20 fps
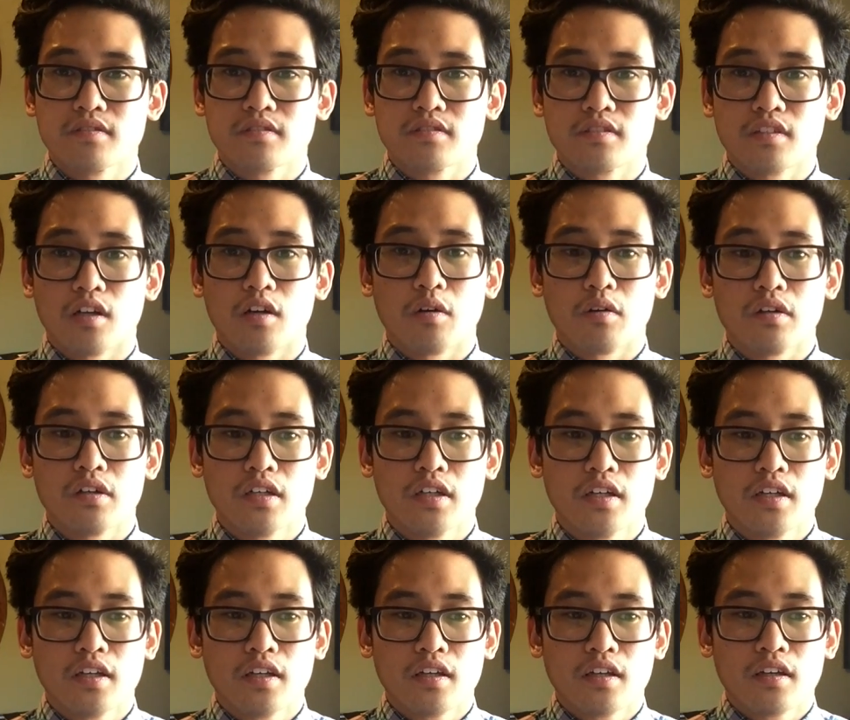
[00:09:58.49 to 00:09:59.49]
So
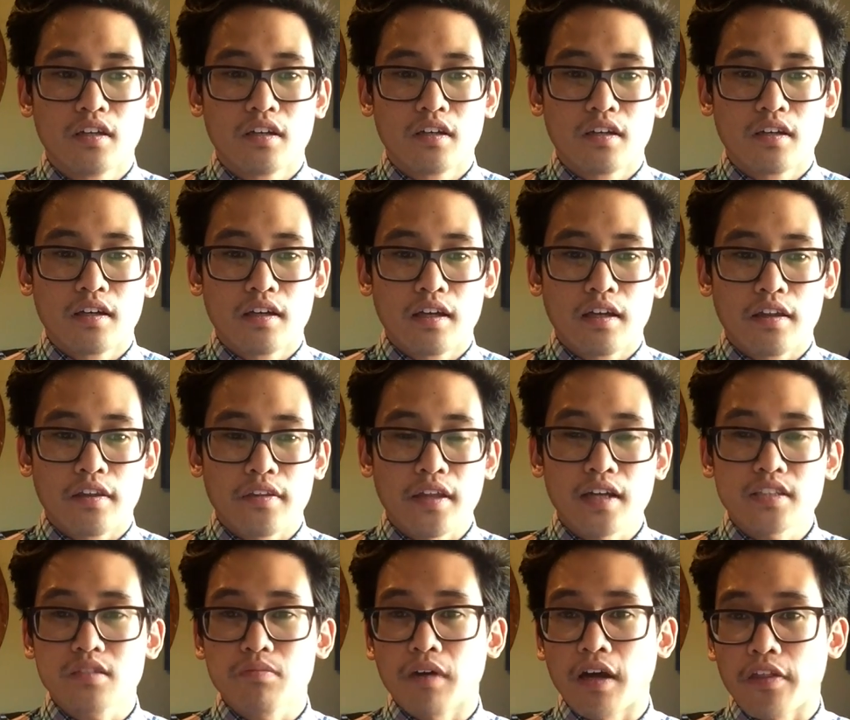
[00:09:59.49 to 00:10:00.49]

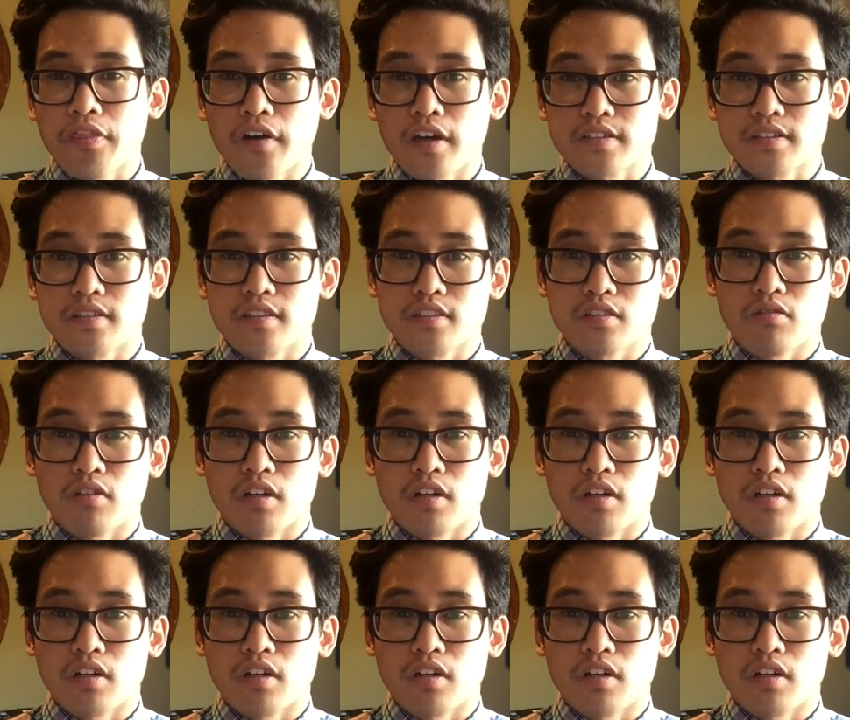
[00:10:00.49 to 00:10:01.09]
that's my thoughts on this